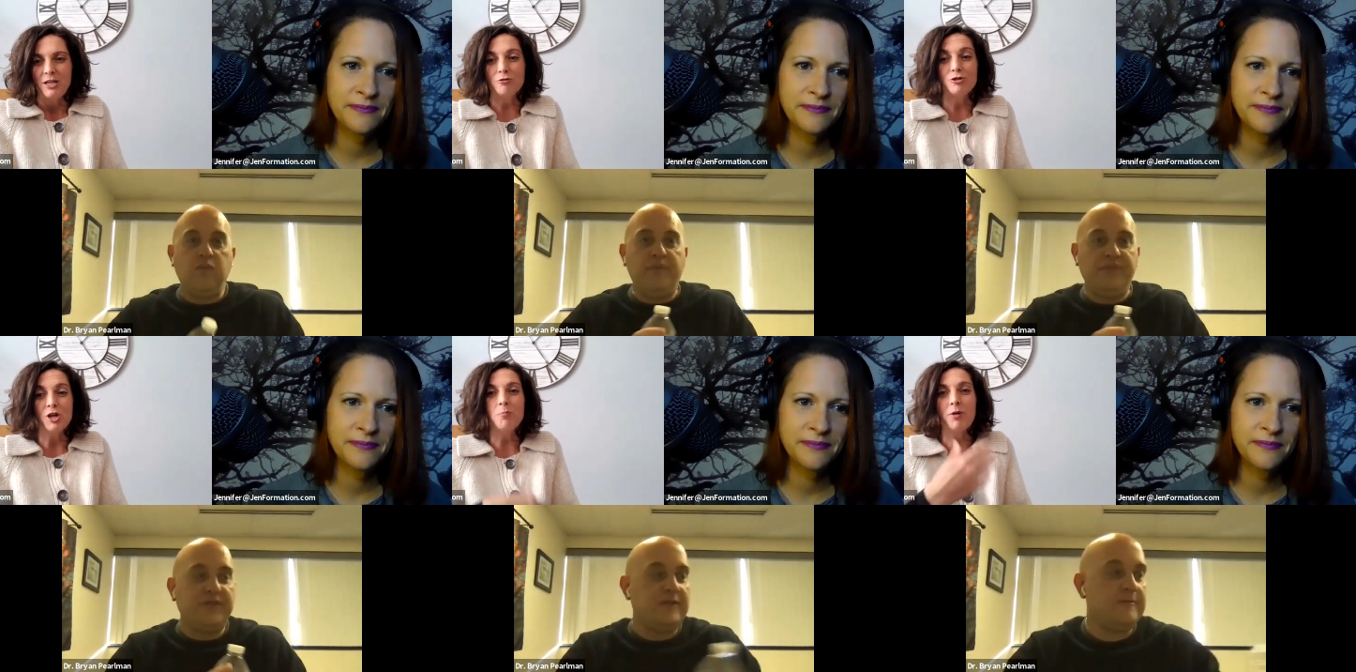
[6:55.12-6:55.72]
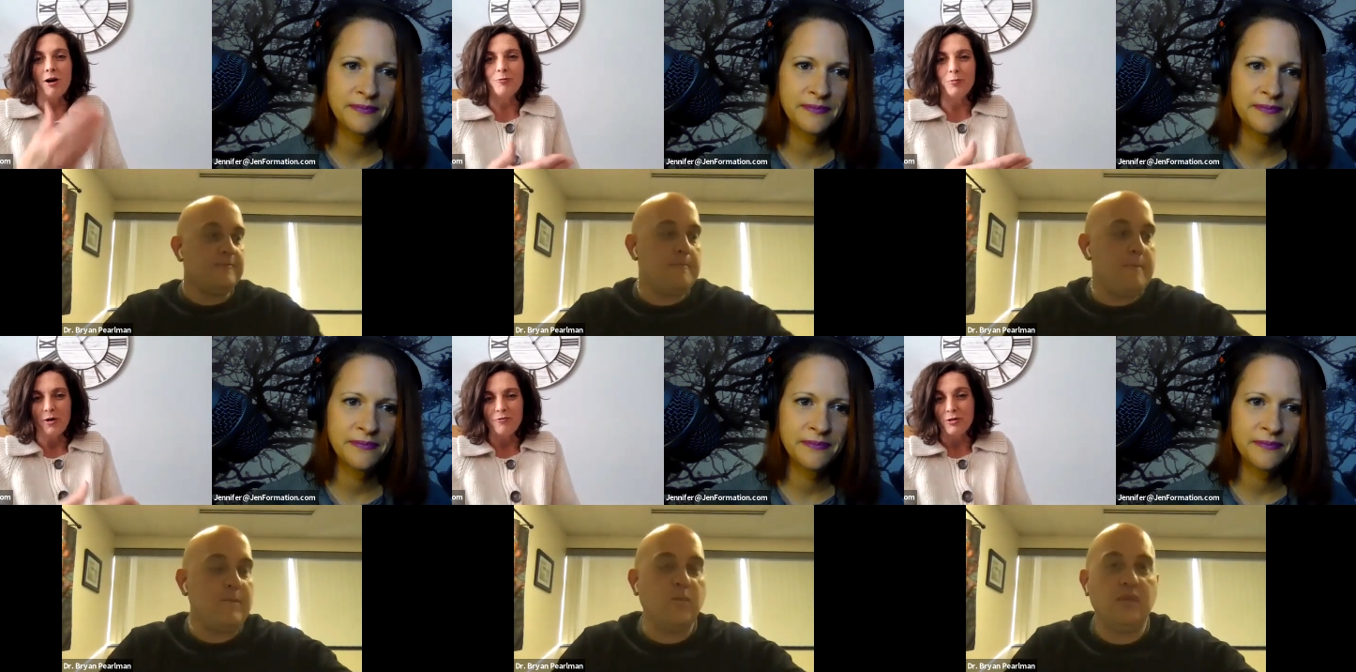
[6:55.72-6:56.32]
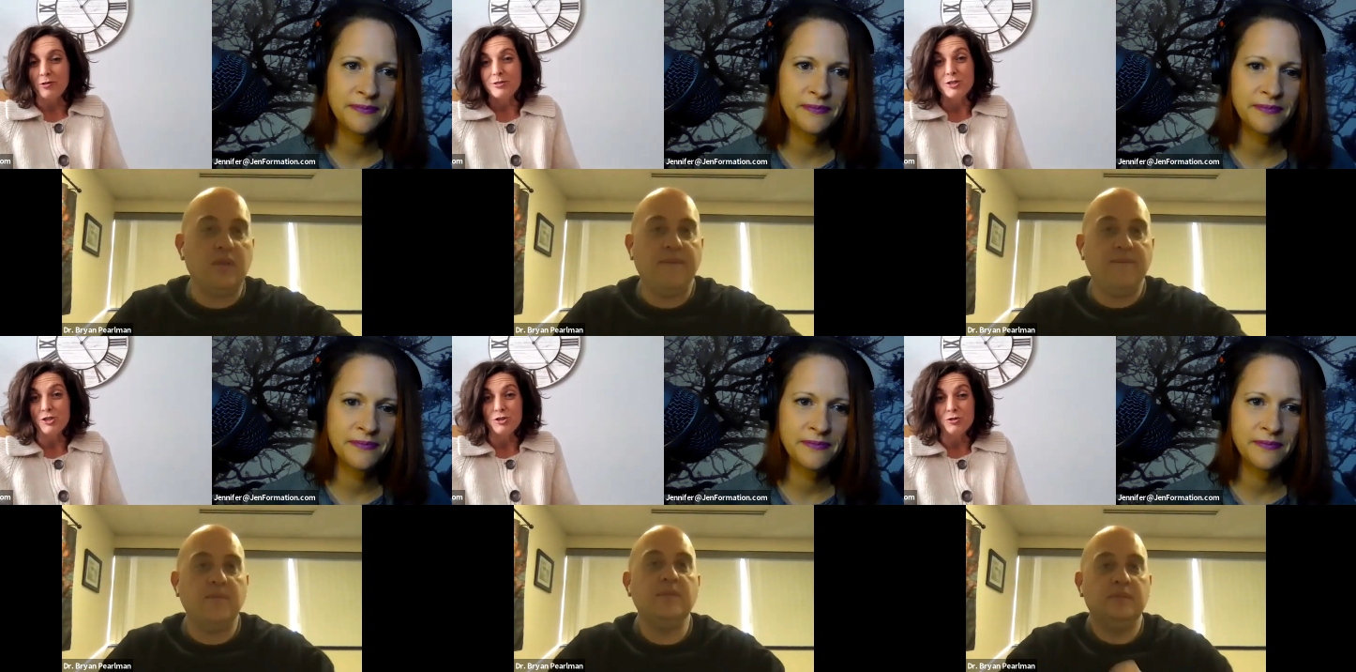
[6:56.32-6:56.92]
Speaker 1: you know jump off point for you to
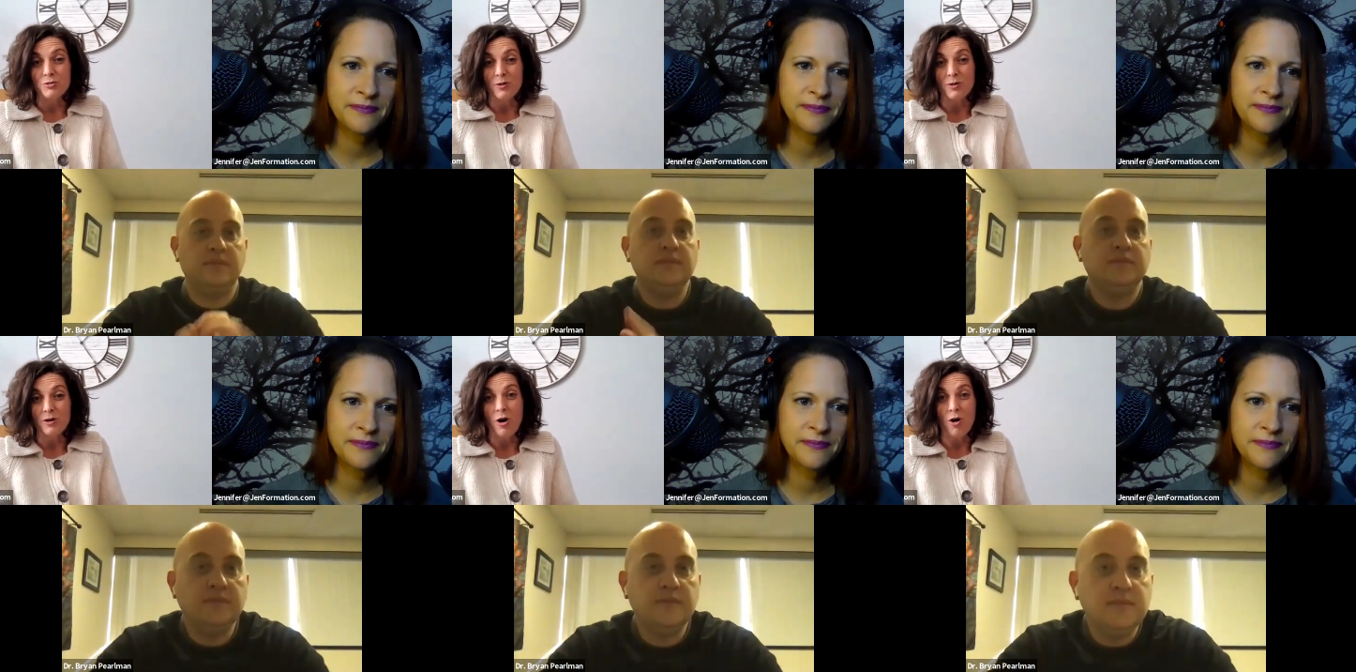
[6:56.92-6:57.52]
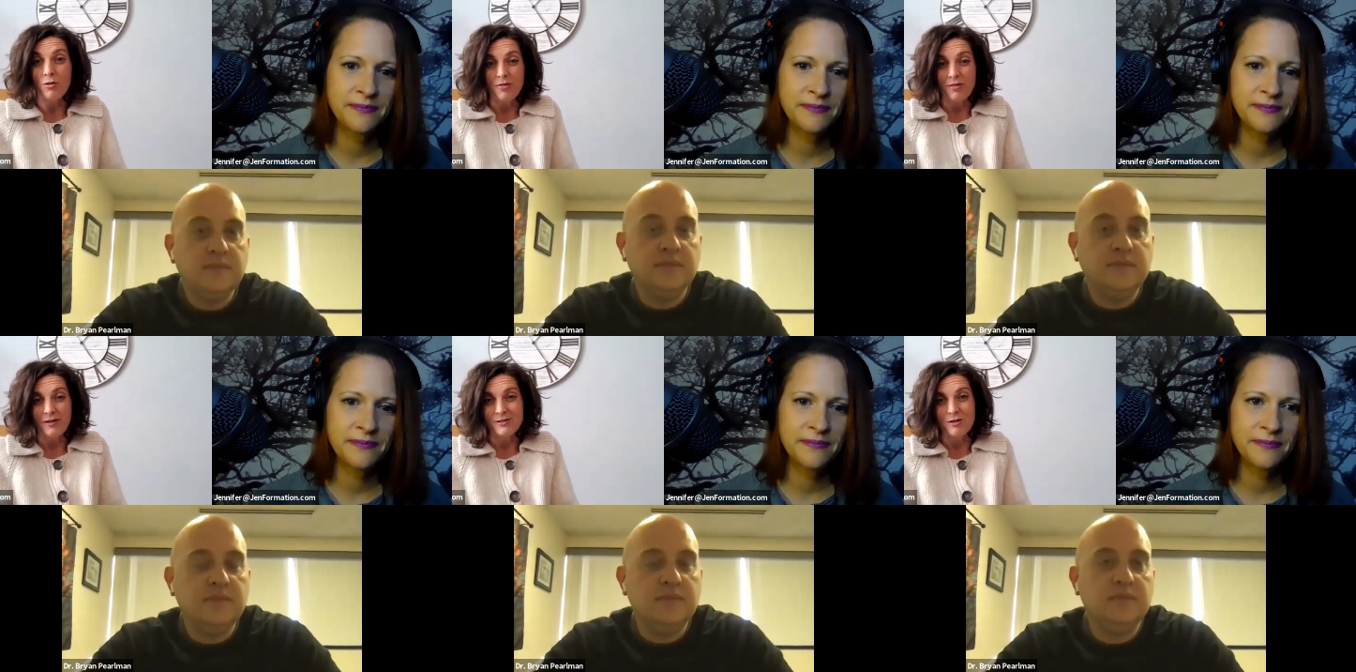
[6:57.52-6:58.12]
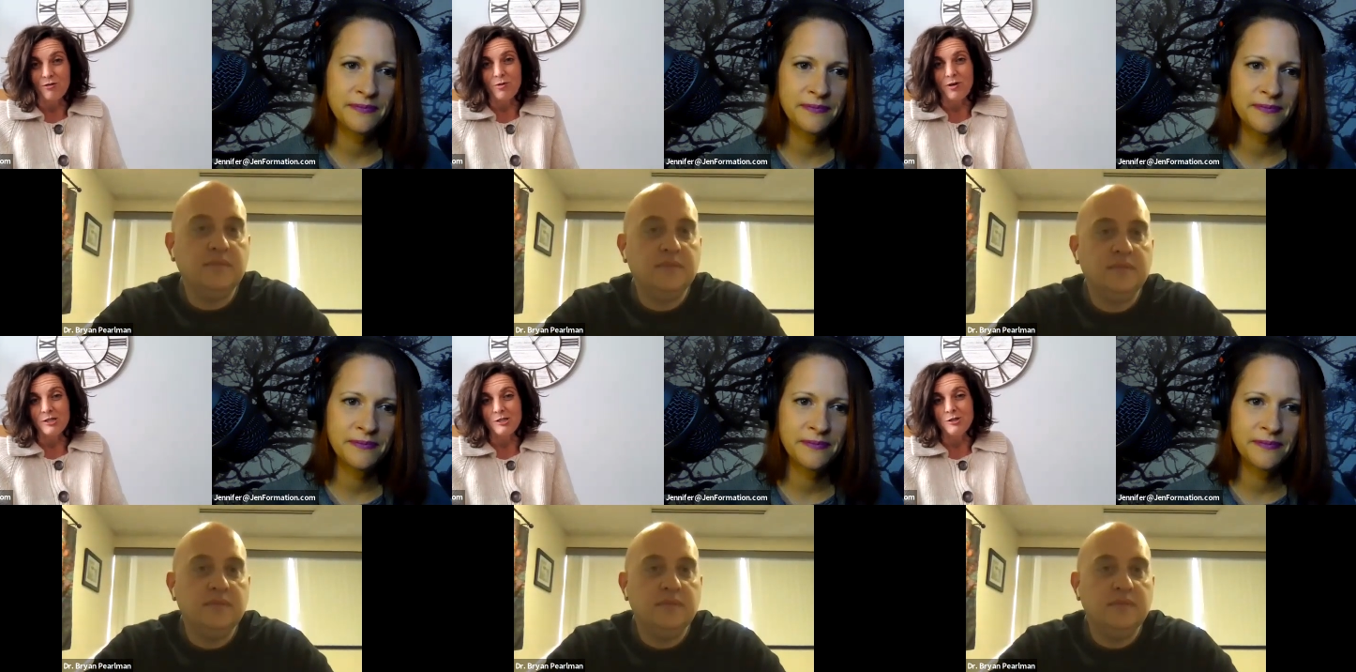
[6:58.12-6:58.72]
do all the things that you
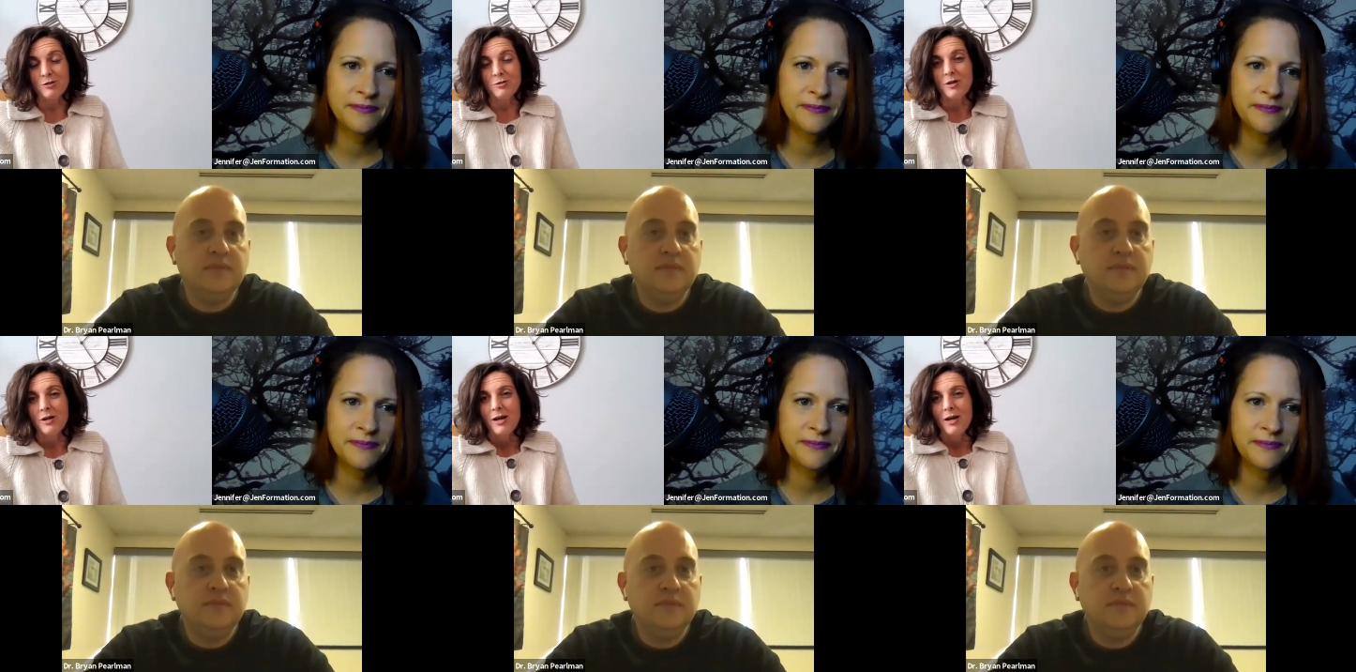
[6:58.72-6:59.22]
want to do.